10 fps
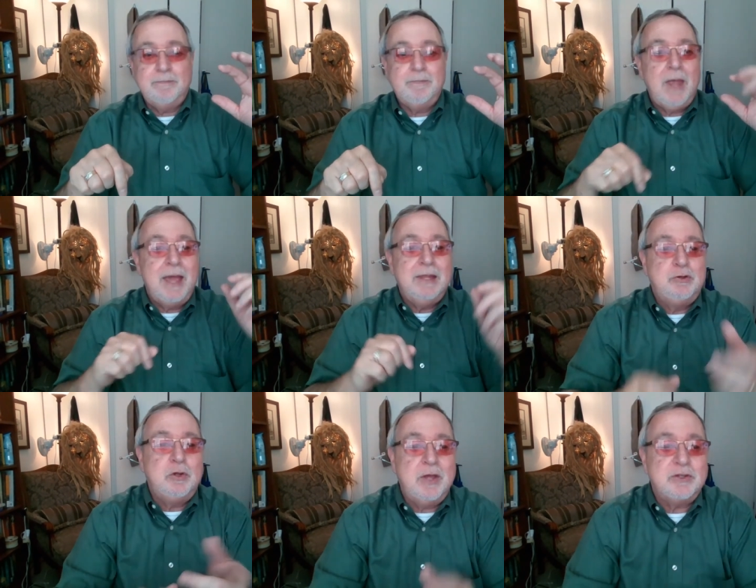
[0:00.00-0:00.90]
In
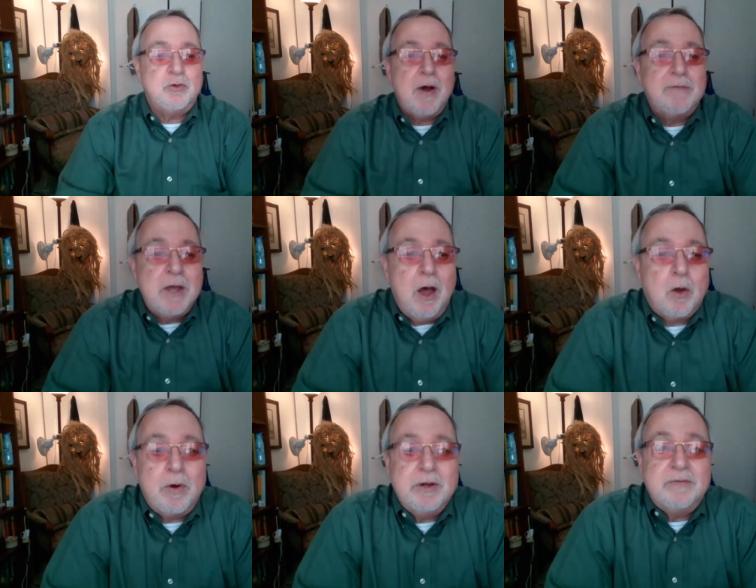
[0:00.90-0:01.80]
2012, according
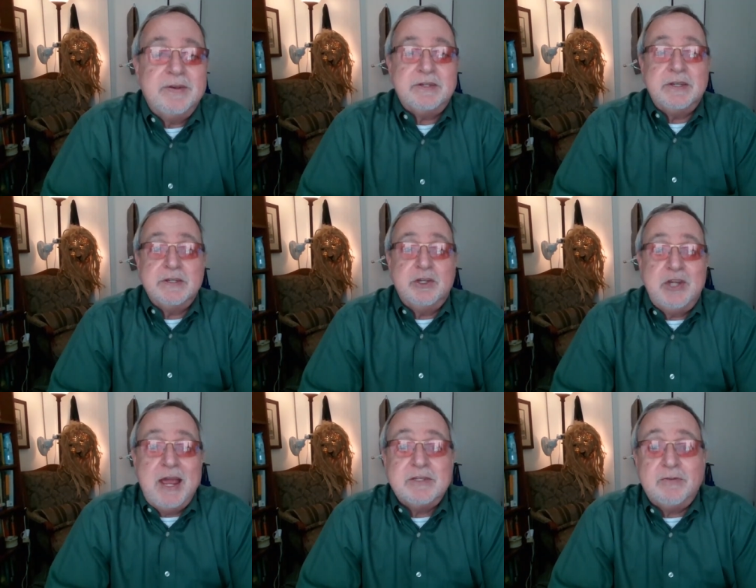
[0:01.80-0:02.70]
to physicists, the chance
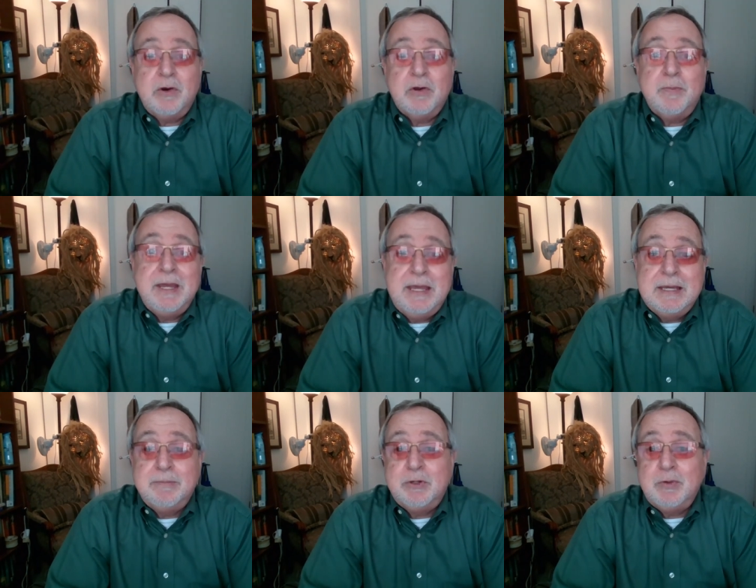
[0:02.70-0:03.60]
of Earth being hit
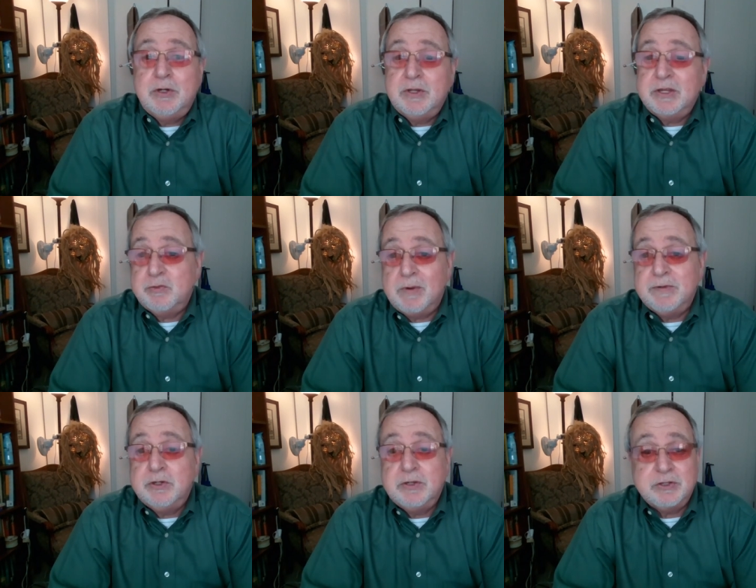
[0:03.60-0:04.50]
between 2012 and
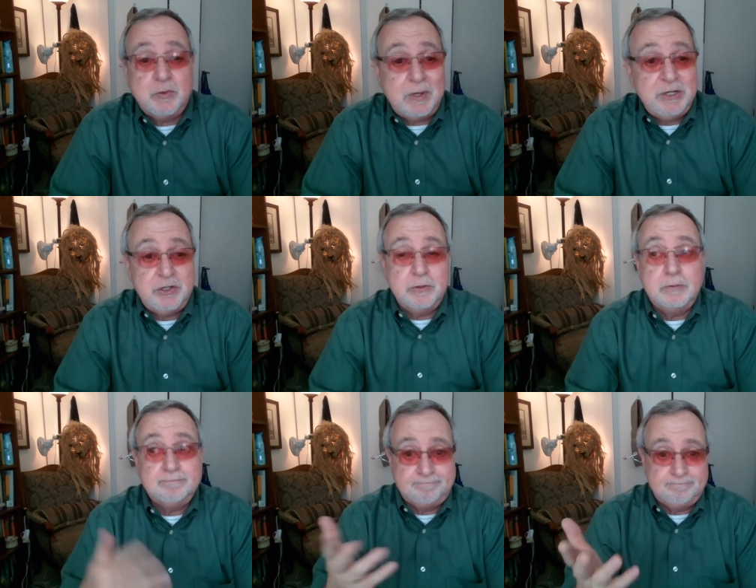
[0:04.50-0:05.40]
2022
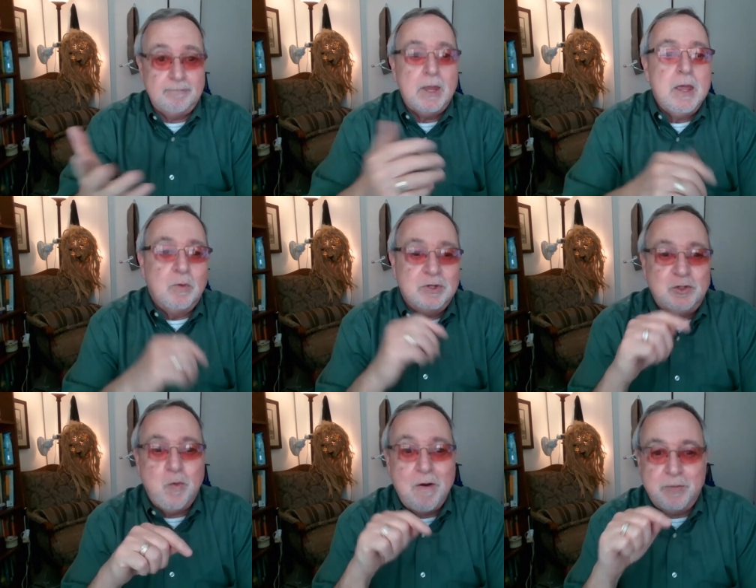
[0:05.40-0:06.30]
was
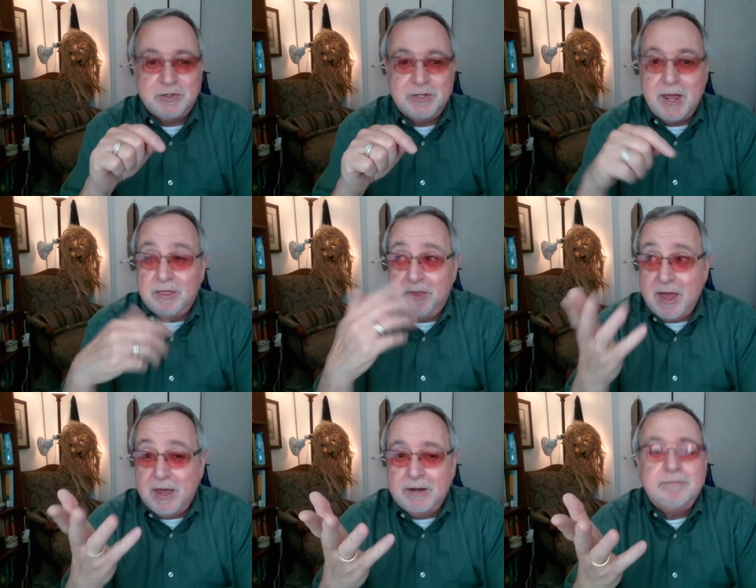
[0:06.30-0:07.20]
12%.
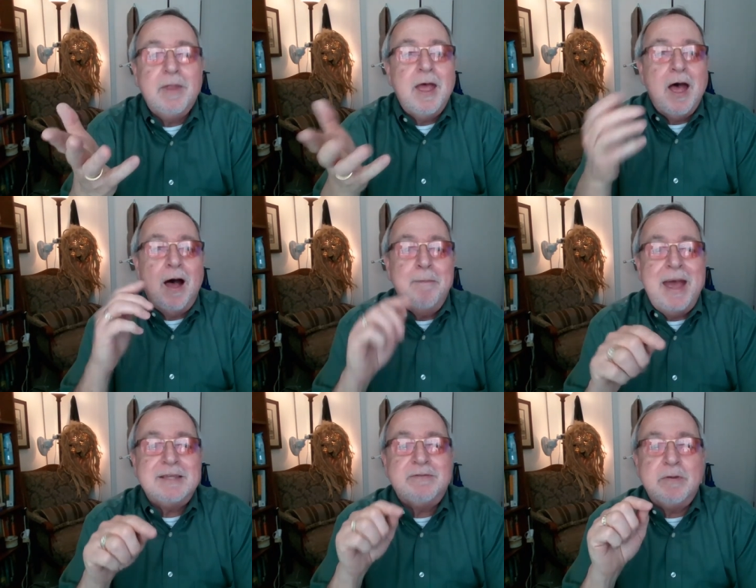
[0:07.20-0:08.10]
Then, a massive
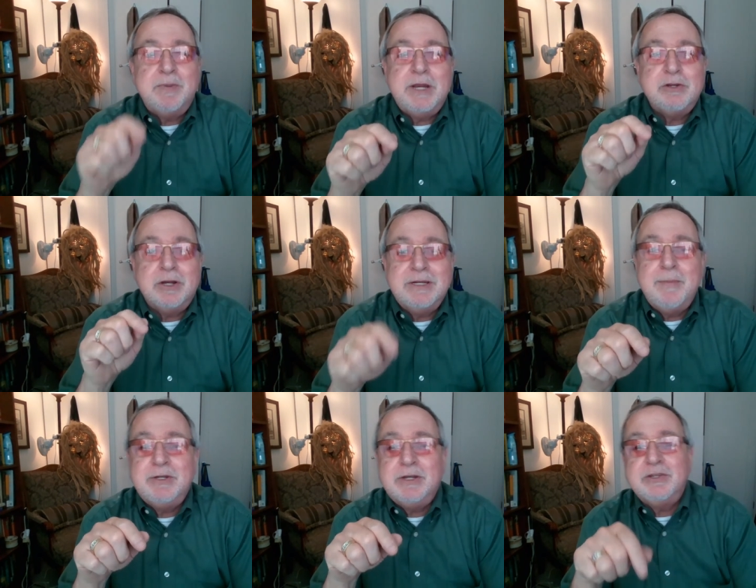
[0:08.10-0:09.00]
and potentially damaging
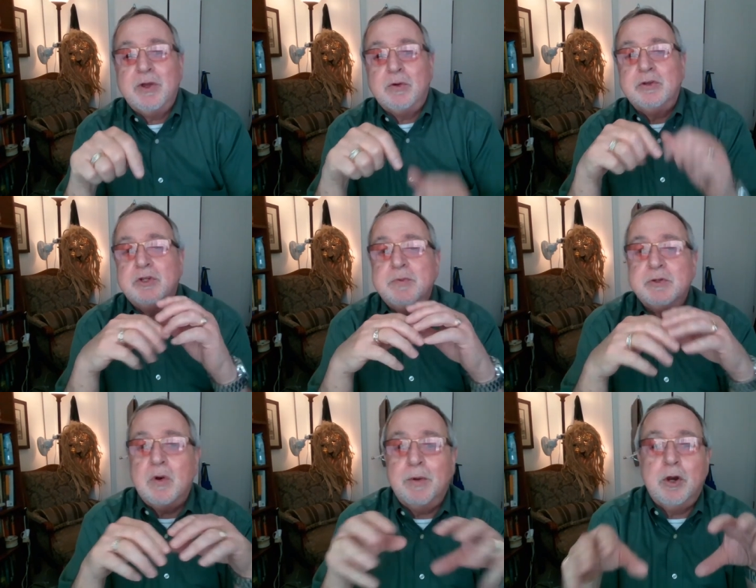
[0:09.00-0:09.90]
solar superstorm
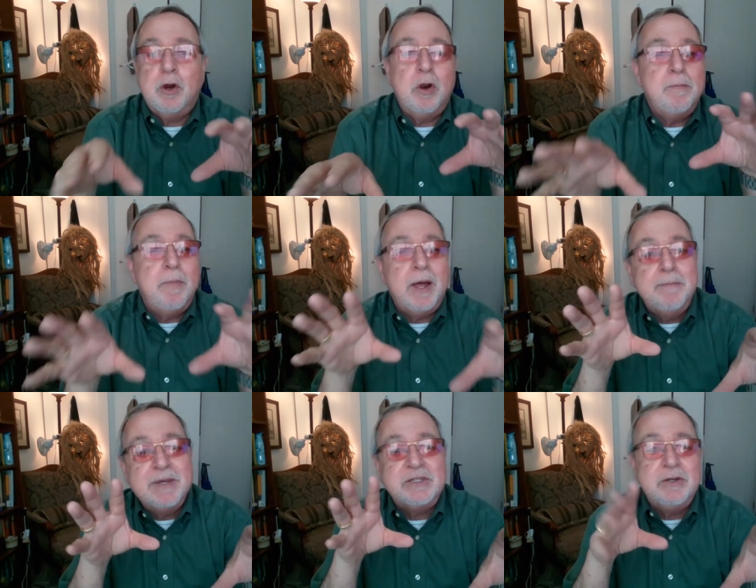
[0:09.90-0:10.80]
occurred but missed
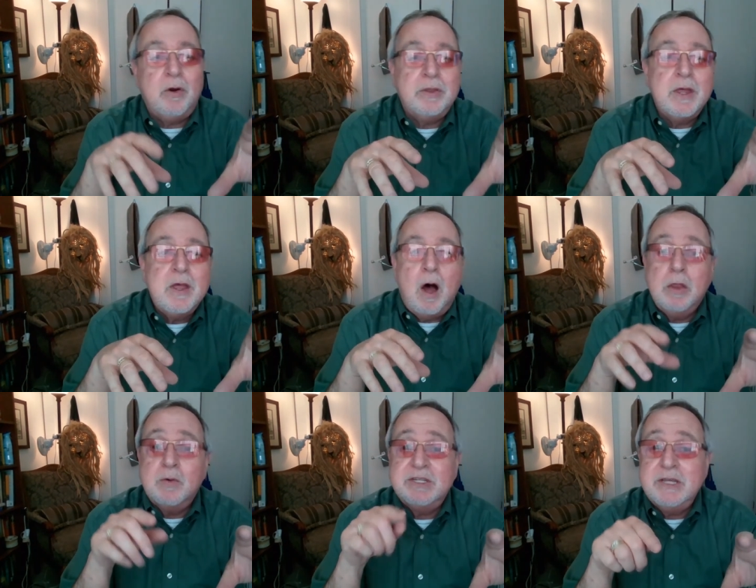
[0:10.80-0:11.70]
the Earth, although a
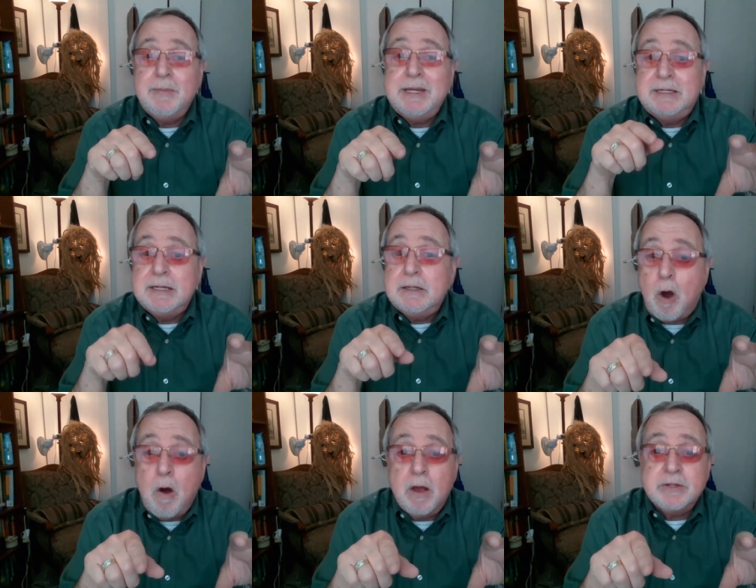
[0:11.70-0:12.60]
CME did
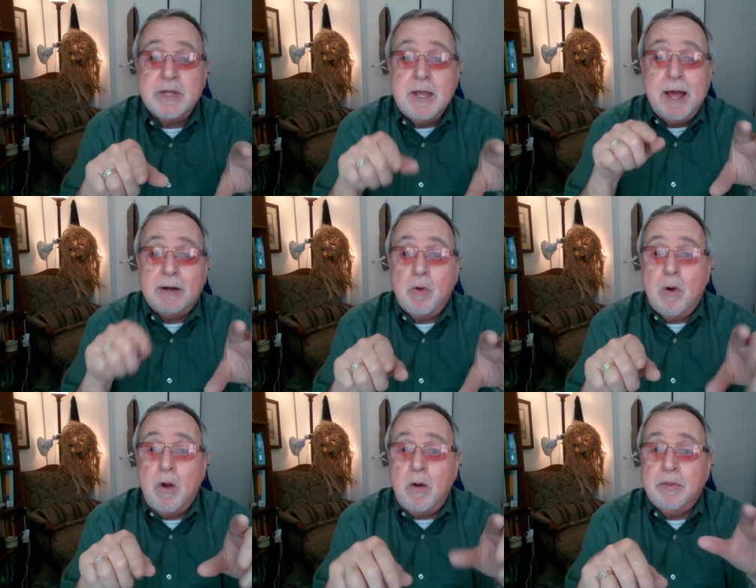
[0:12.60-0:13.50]
cause an aurora
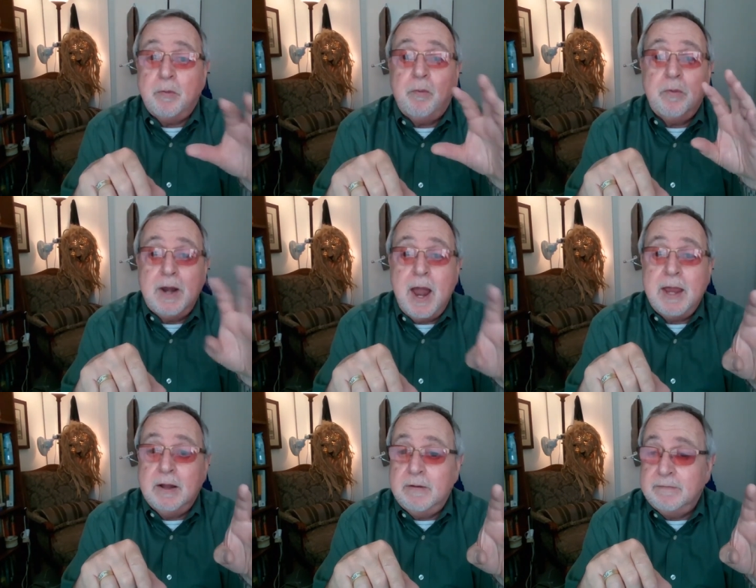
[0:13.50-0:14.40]
on the night
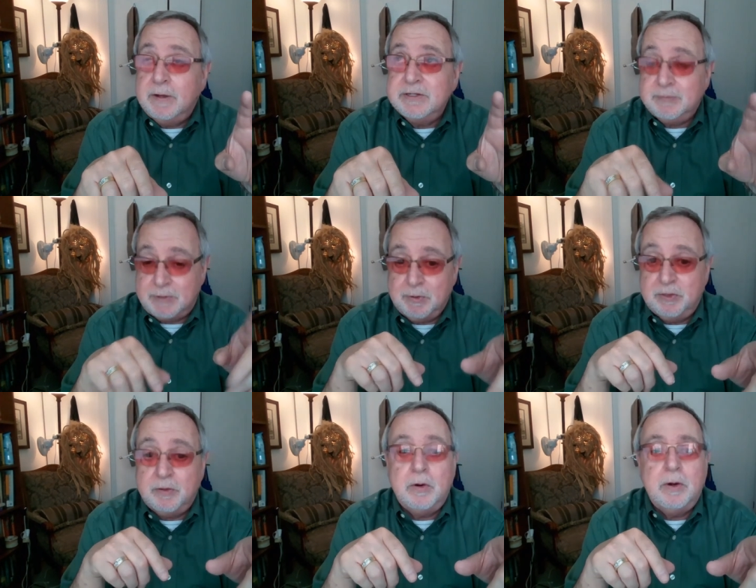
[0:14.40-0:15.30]
of September 3rd,